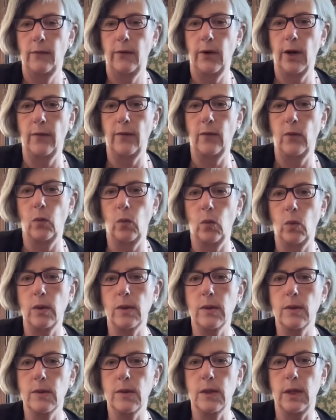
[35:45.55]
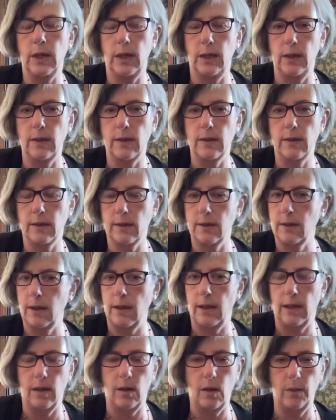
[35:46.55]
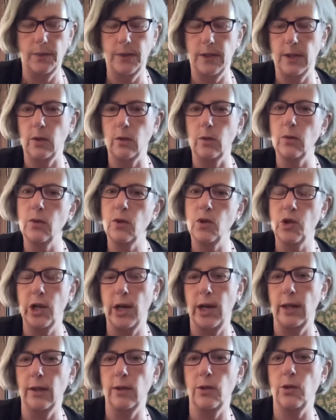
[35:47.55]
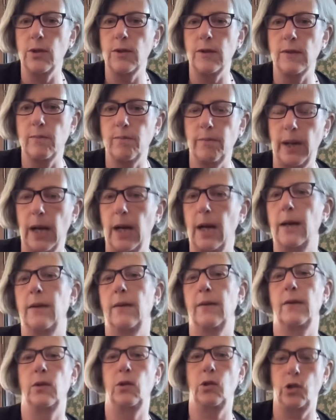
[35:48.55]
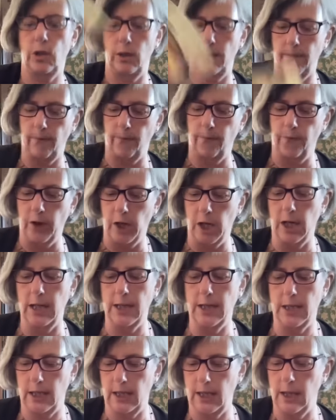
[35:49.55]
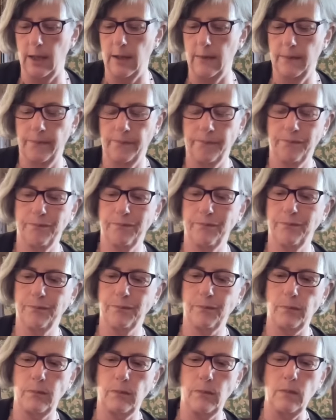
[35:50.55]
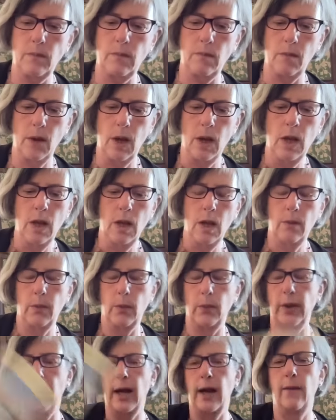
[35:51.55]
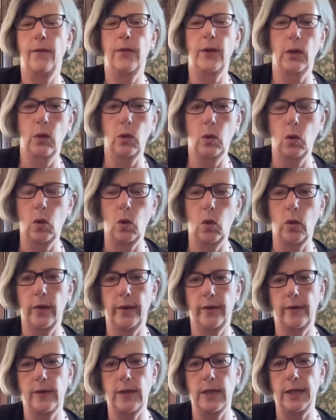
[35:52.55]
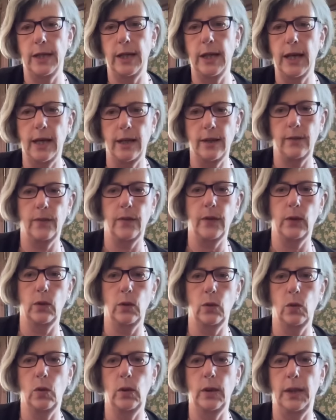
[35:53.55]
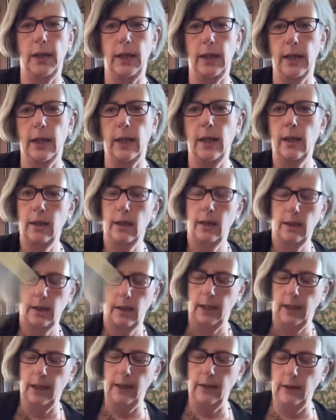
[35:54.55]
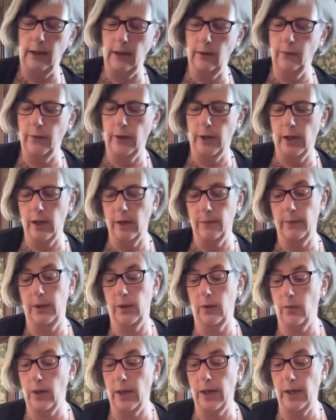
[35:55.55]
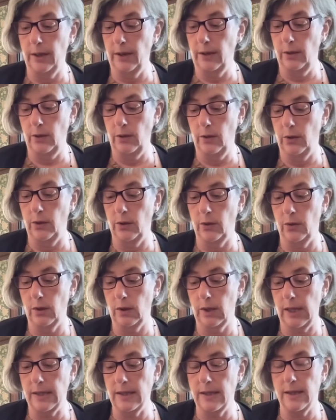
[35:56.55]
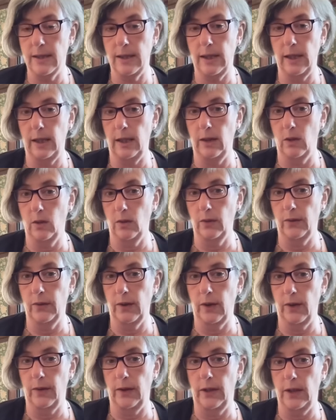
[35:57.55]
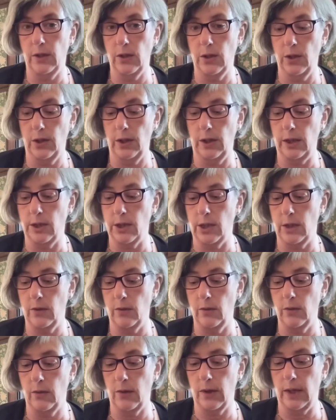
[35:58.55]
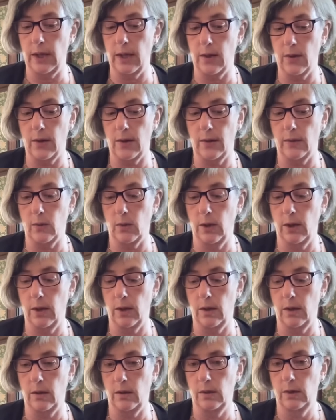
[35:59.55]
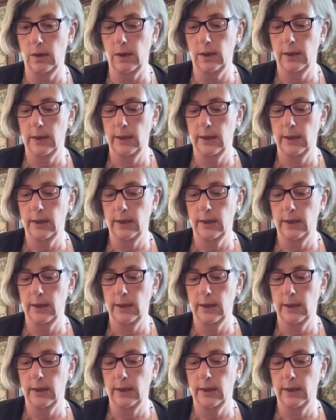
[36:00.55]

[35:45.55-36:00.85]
Five of Wands is obstacles, challenges, partisanship, fighting. But we have the law, the steady hand of the law here in the environment around in New York. That's also the Attorney General there as well.